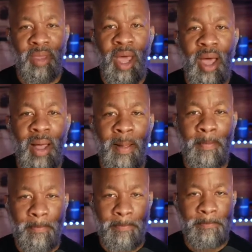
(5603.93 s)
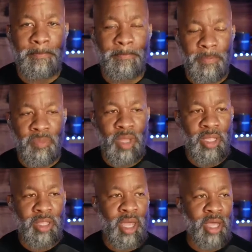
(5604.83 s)
So I think that's a lot. That's
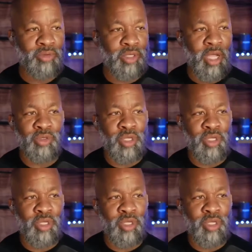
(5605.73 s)
awesome.